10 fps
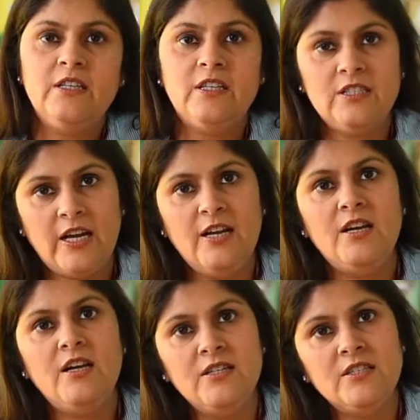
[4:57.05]
the
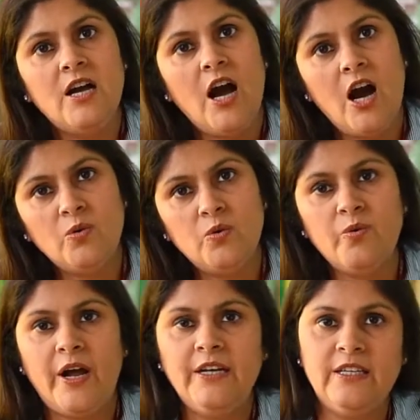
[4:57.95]
child learns how to
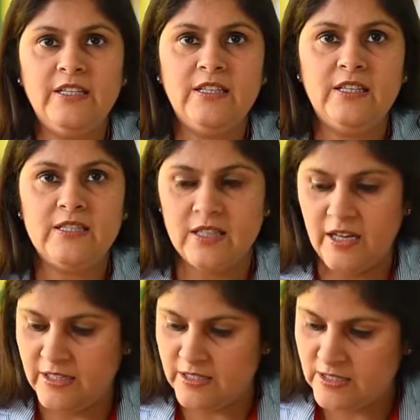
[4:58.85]
write in these
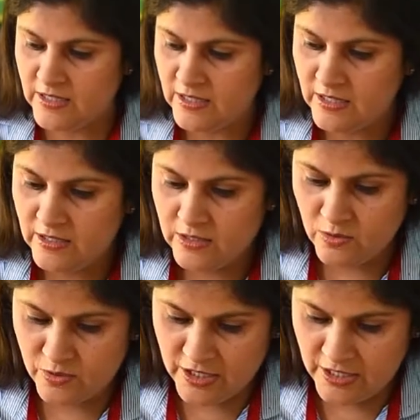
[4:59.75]
lines.
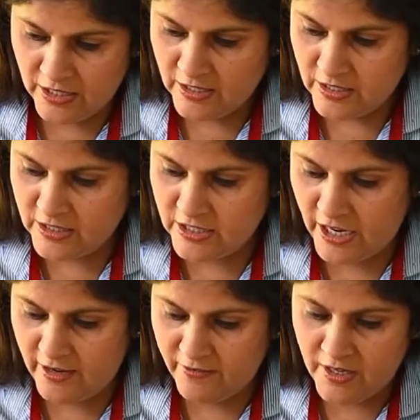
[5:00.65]
So see, the
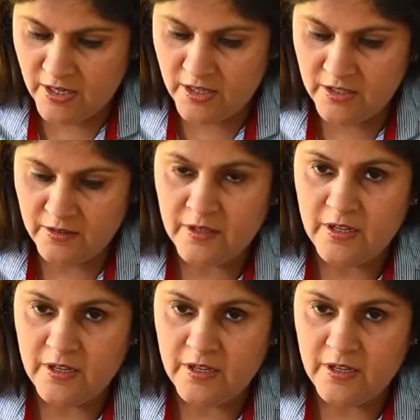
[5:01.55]
child will learn